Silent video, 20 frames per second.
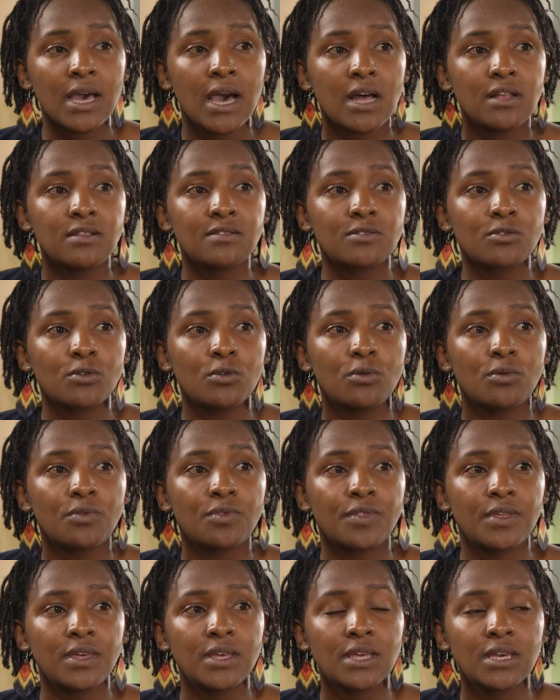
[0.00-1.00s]
And so
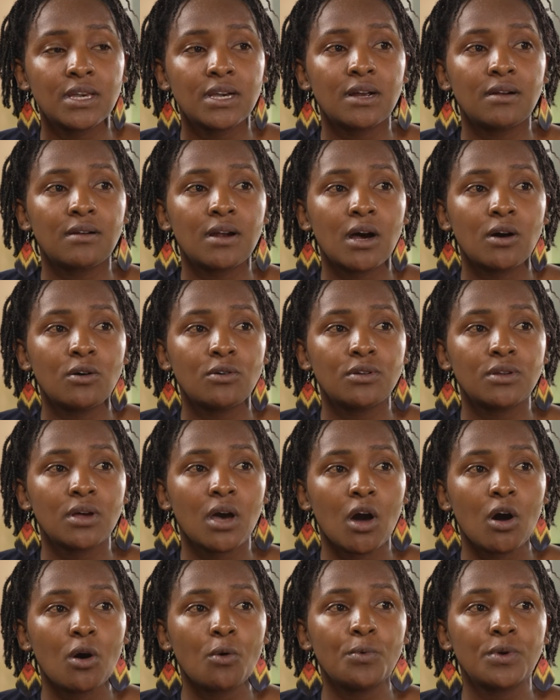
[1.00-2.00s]
thinking around
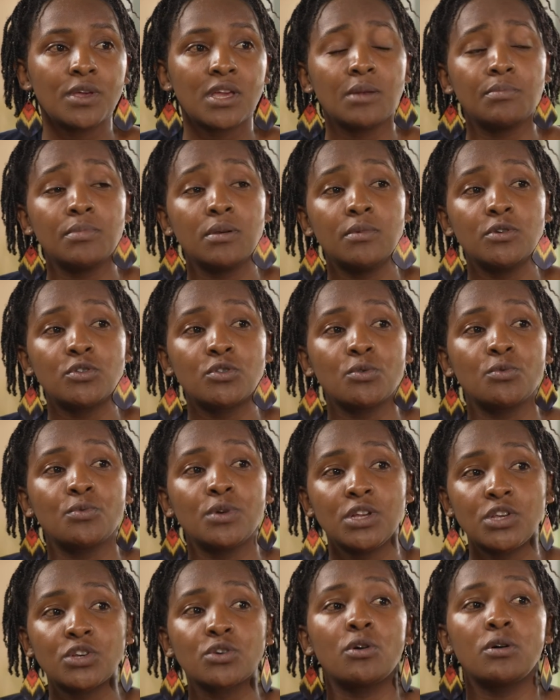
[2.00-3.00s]
how we can be able to
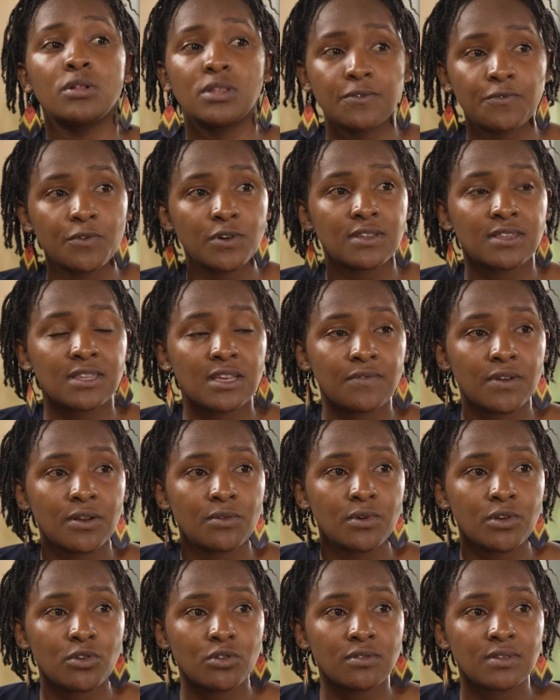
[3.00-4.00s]
reach all the
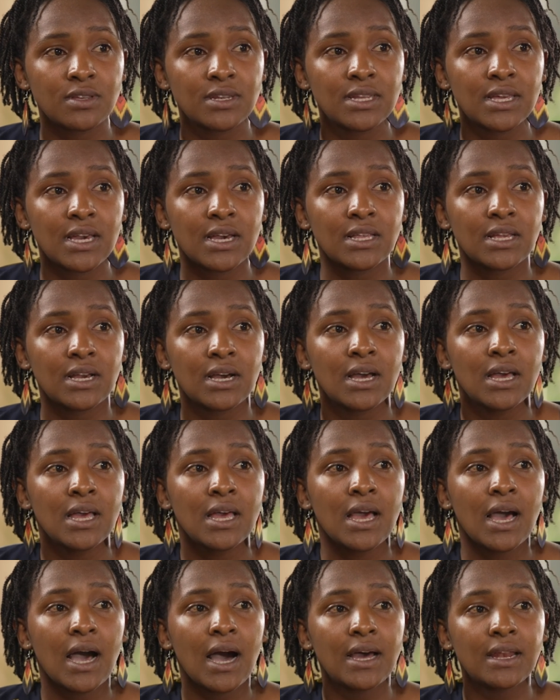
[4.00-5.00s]
47 regions in Kenya.
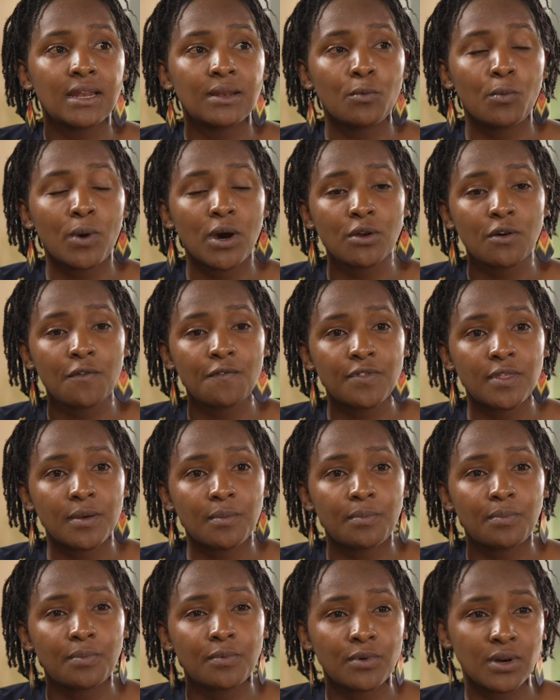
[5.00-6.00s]
And one of the
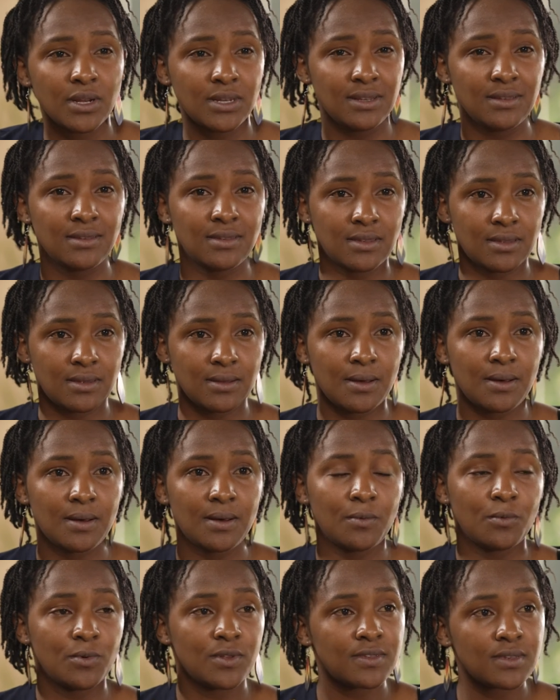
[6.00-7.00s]
greatest,
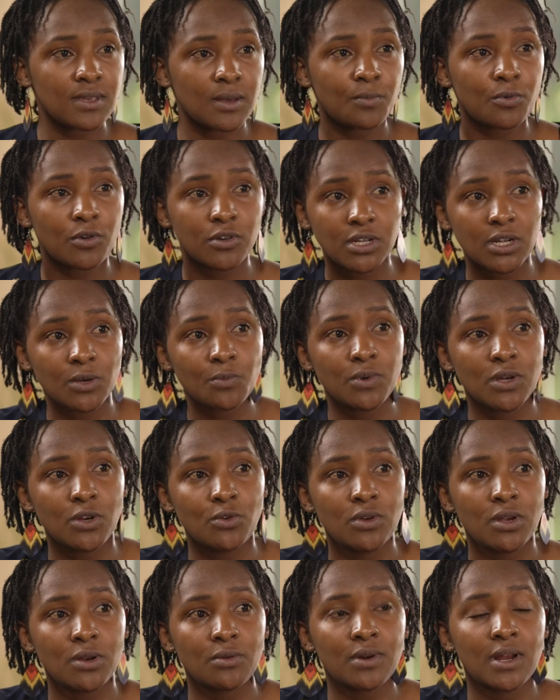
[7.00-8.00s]
I would say, project we are
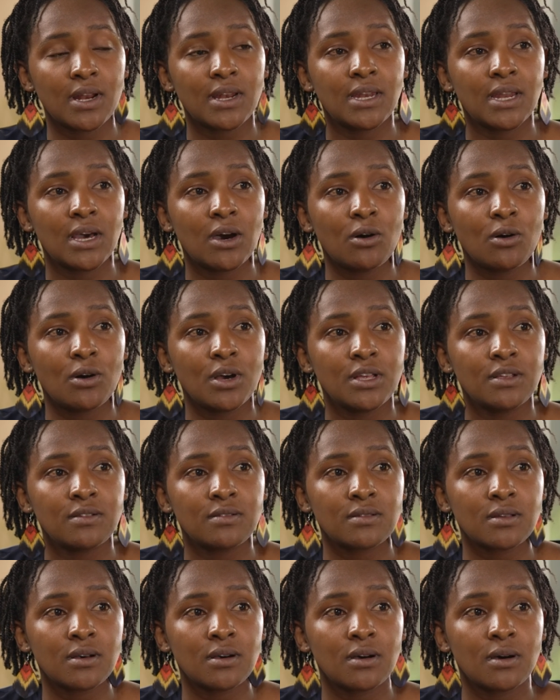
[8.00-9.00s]
doing right now
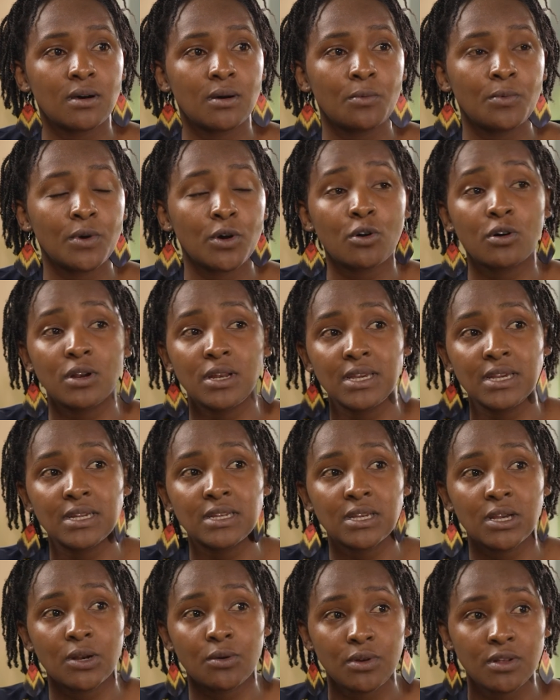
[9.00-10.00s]
is we're calling
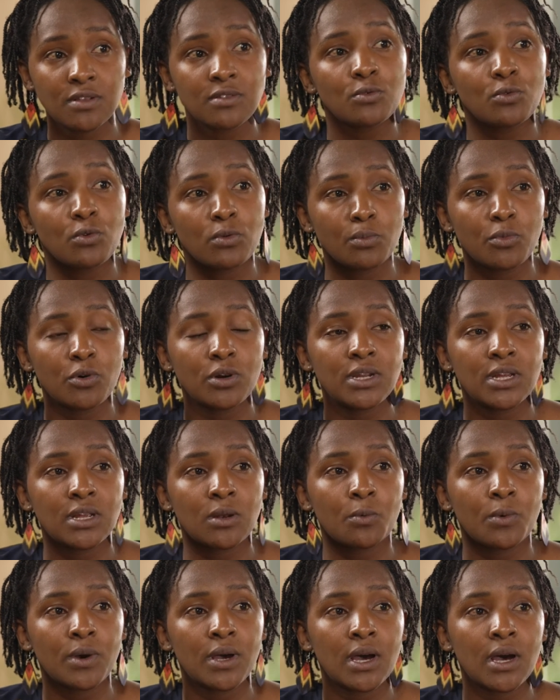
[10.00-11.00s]
it a green school
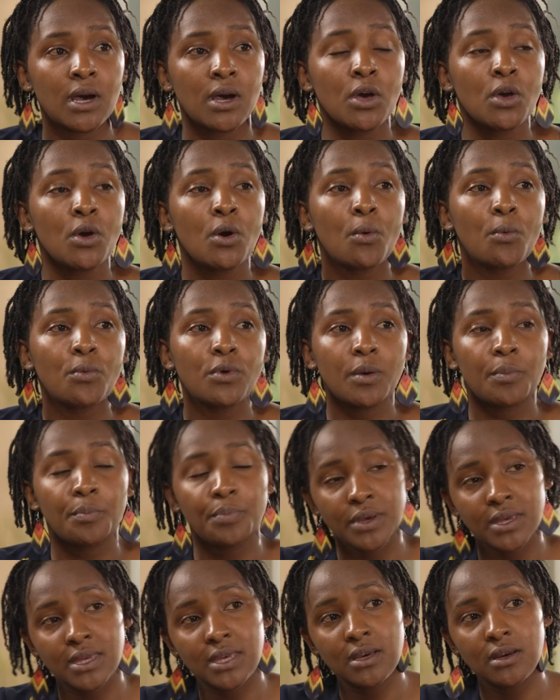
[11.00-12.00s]
model, where we are
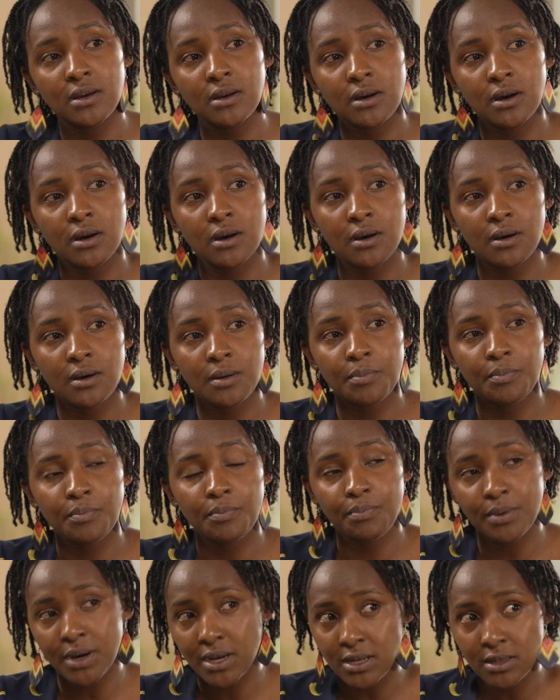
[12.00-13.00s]
picking
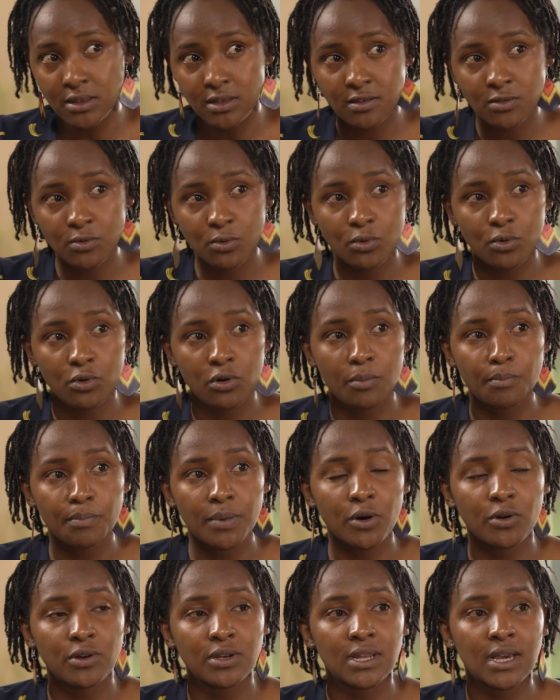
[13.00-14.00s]
part in the school
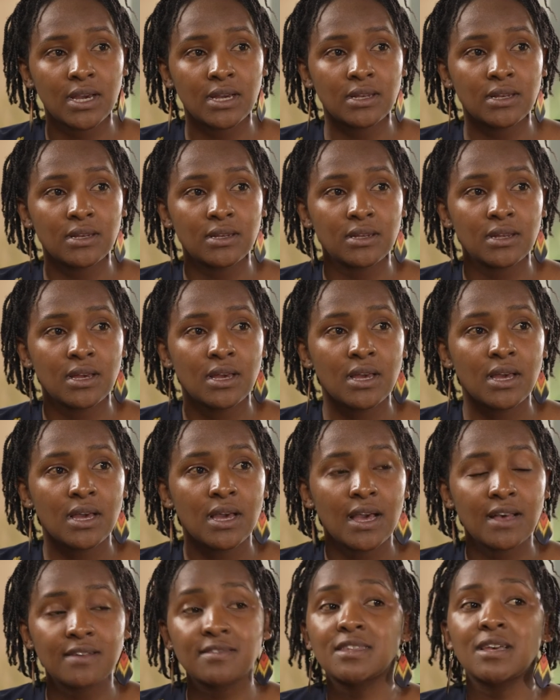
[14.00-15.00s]
compound and
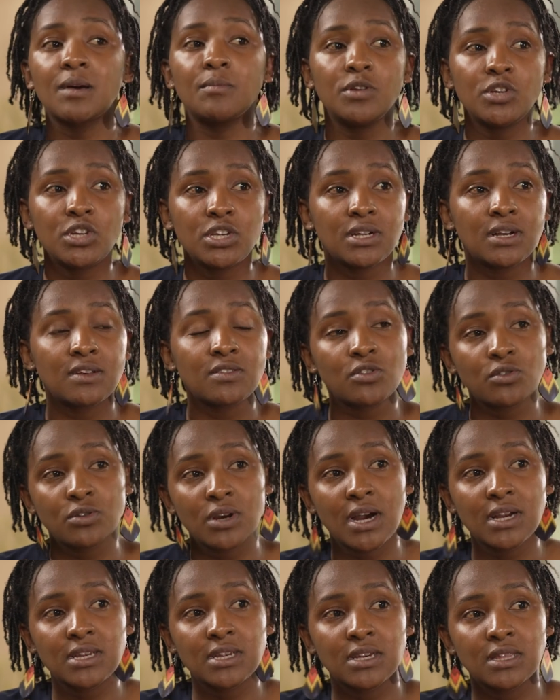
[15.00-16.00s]
establishing a
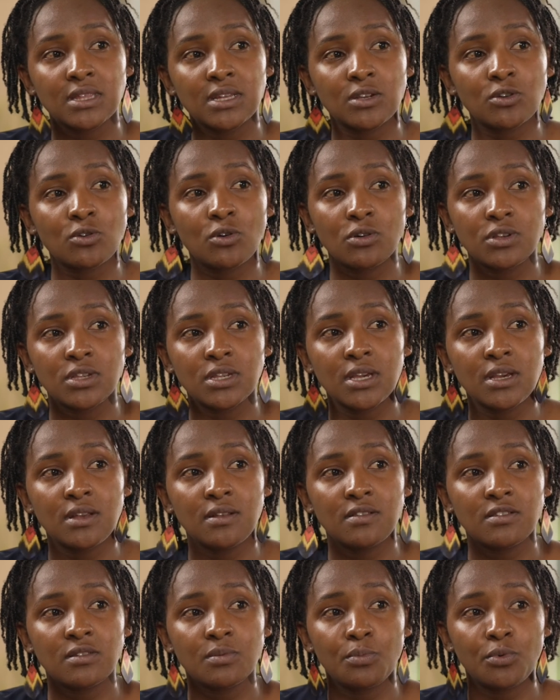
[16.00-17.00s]
structure that
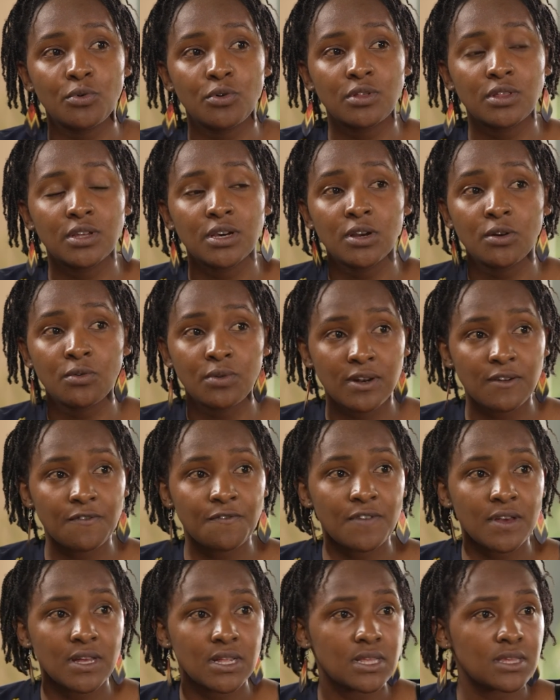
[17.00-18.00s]
contains both a green
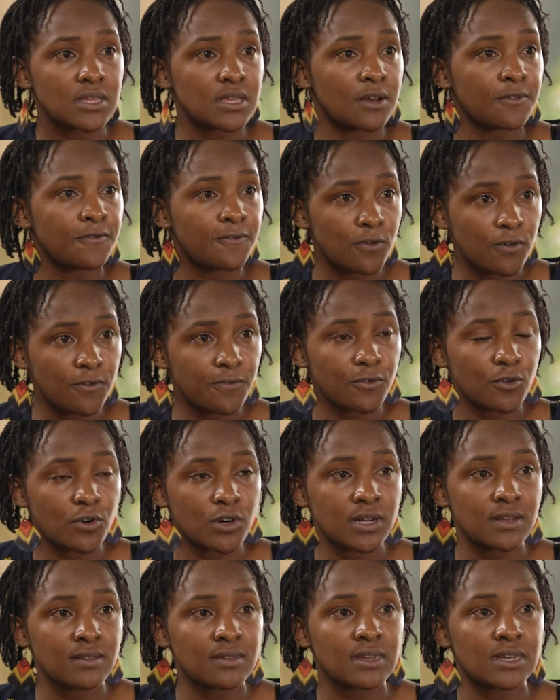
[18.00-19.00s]
fence, a food
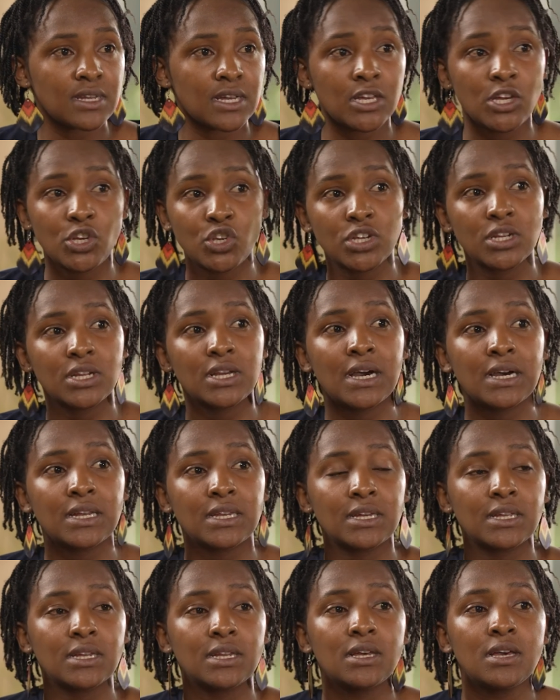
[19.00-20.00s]
forest, a kitchen
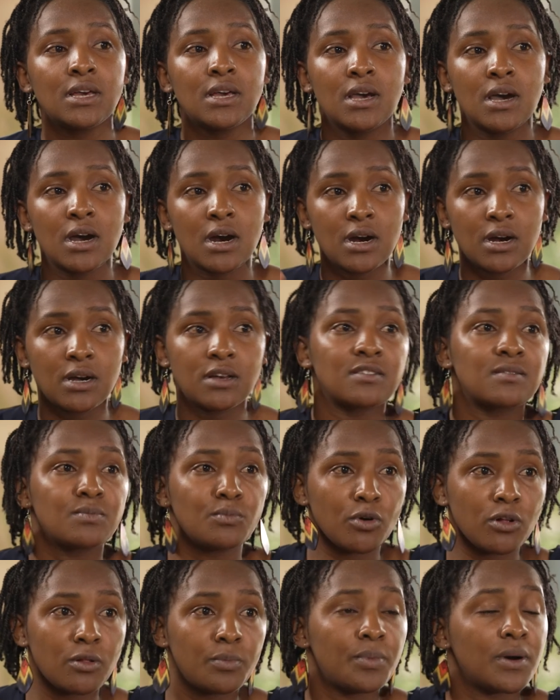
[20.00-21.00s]
garden, a
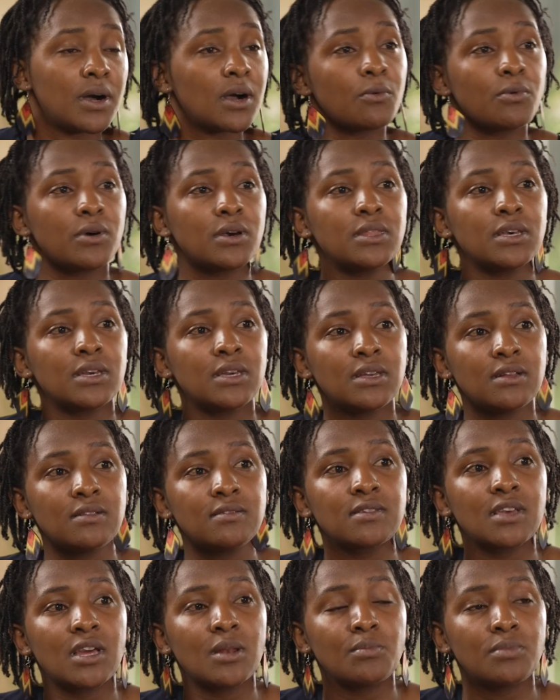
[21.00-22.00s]
small park where the
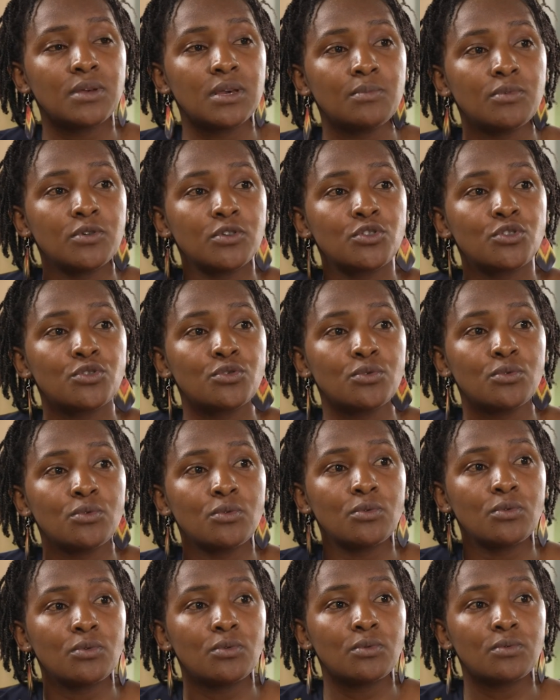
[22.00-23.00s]
kids can be able
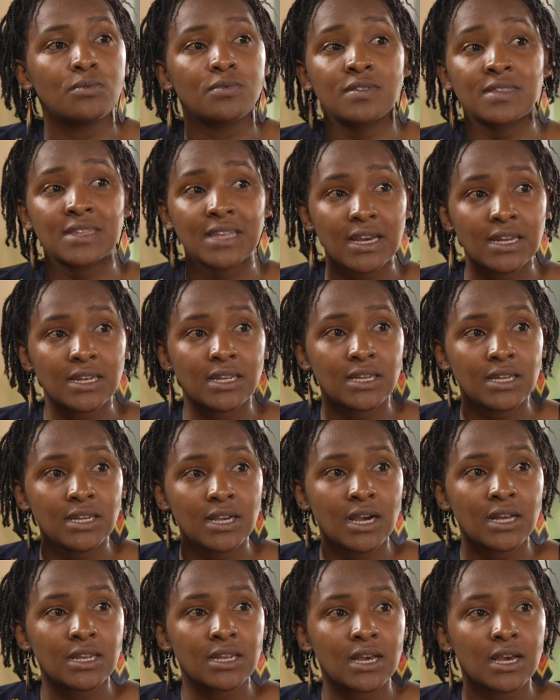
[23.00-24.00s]
to study
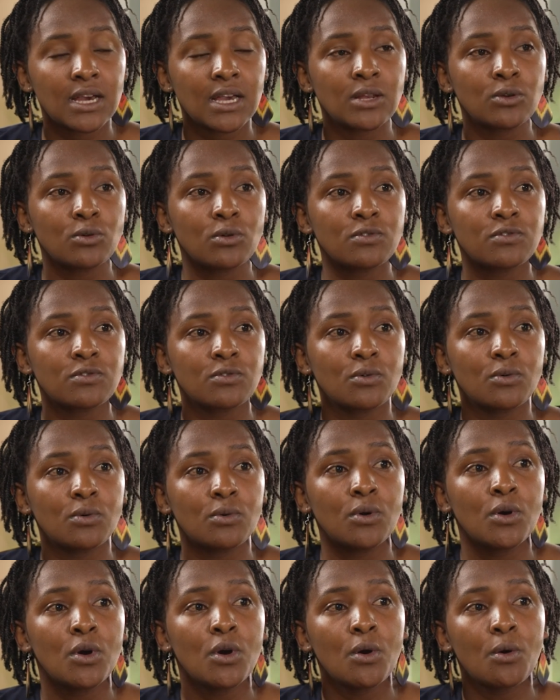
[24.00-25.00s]
under, and
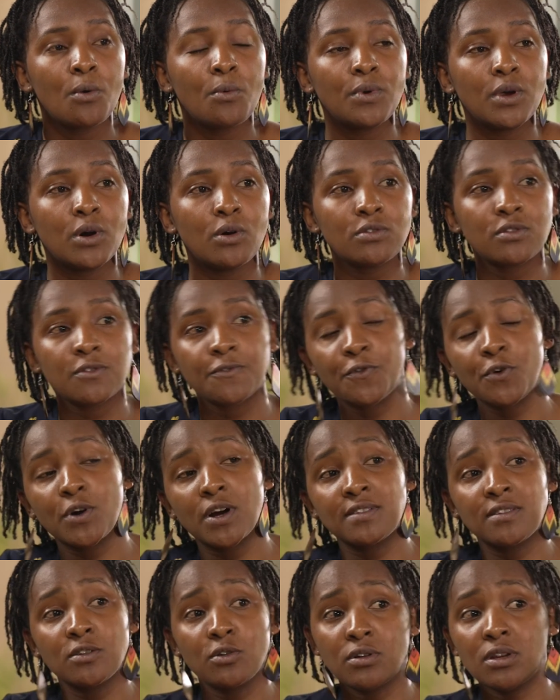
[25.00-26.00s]
also we are also
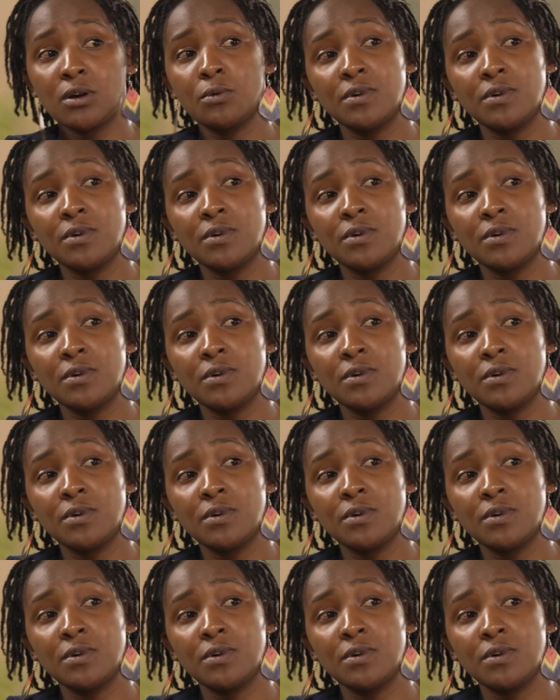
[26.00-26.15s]
focusing on a